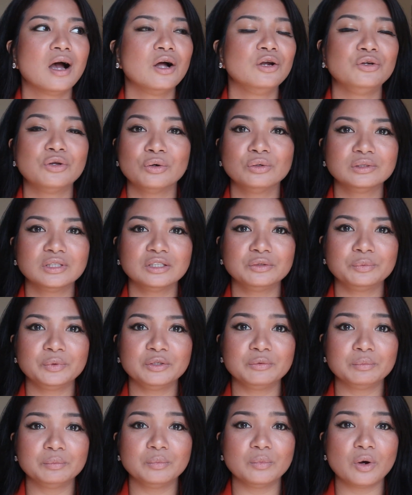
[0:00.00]
loaded
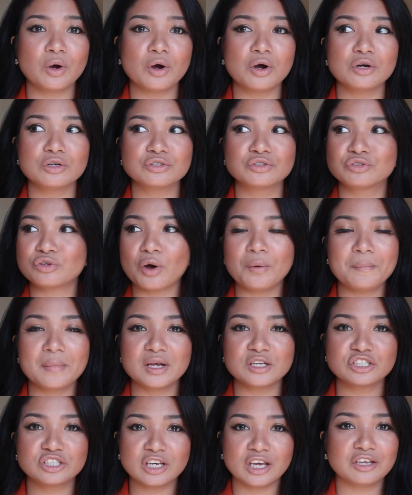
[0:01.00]
with so
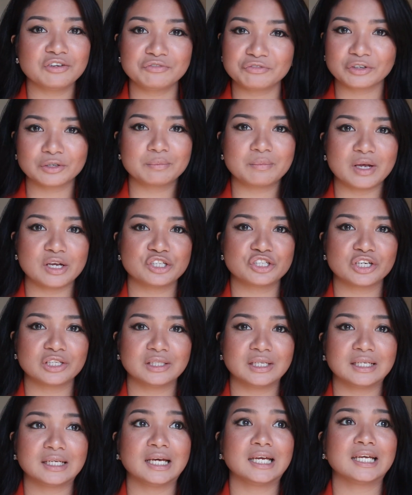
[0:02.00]
much information
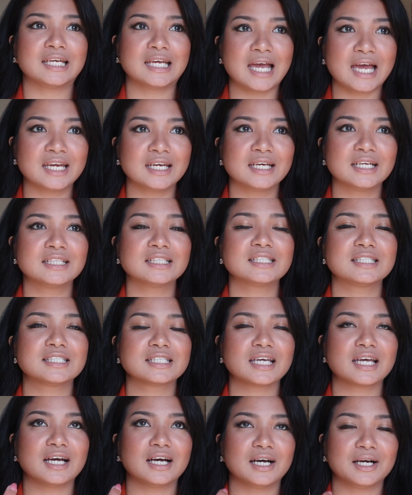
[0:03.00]
that I cannot
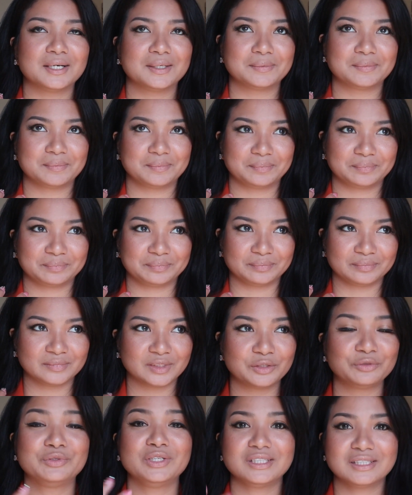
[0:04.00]

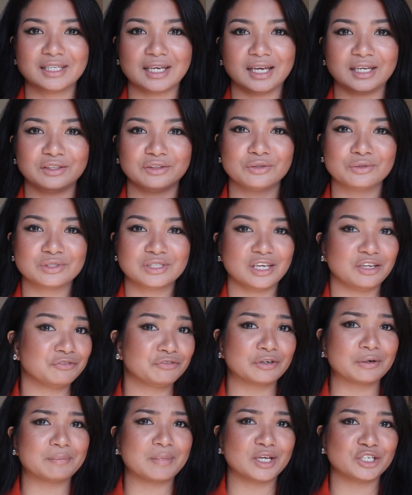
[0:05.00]
retain those
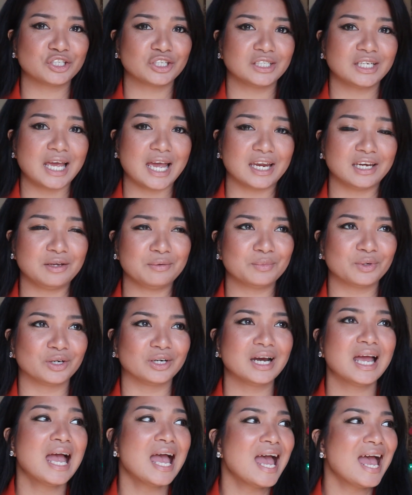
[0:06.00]
information
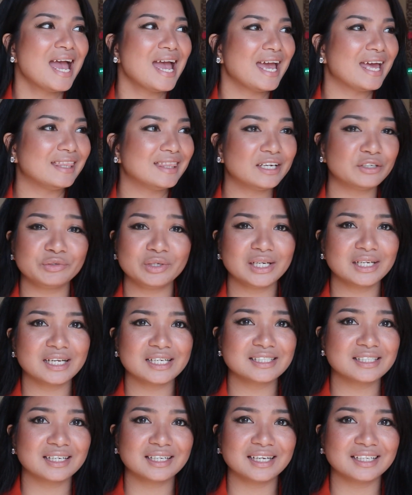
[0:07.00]
anymore. And I
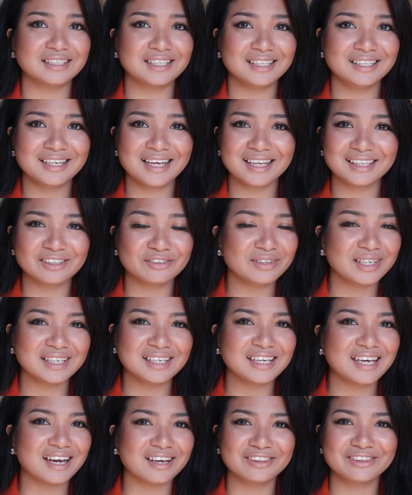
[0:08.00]
realized that I did not
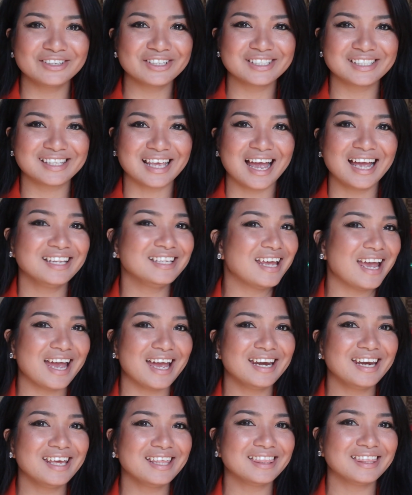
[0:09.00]
really understand
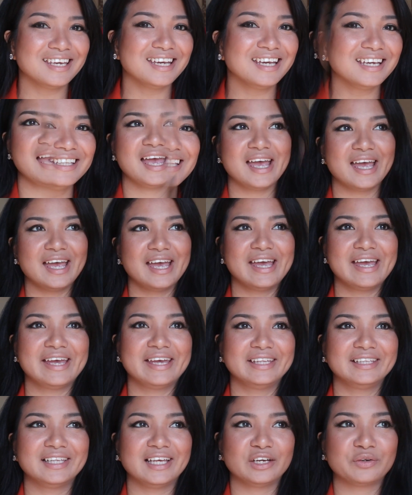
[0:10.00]
anything.
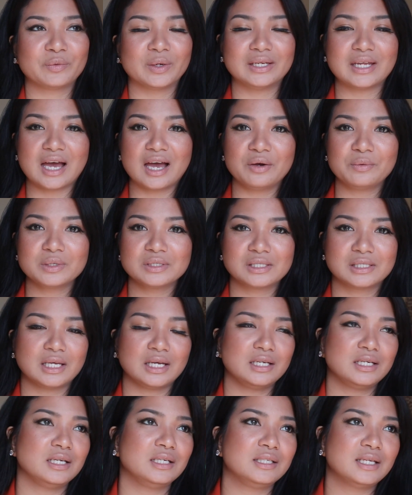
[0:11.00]
And like when I was
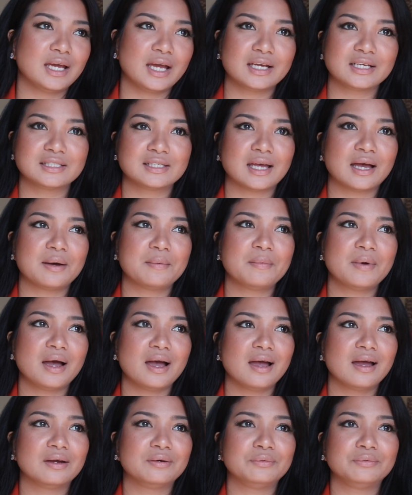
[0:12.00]
taking the exam,
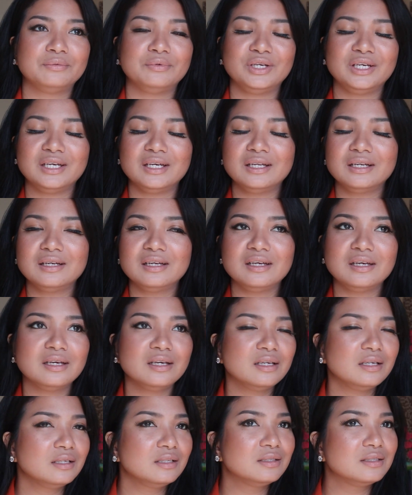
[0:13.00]
I
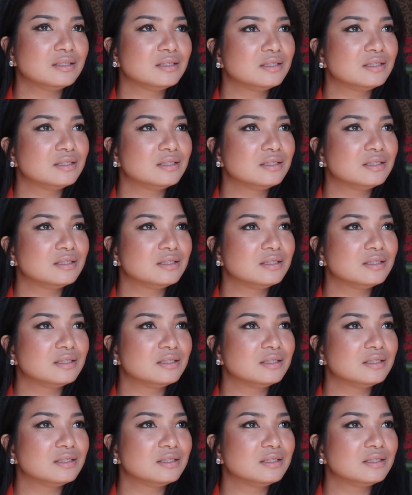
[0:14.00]
really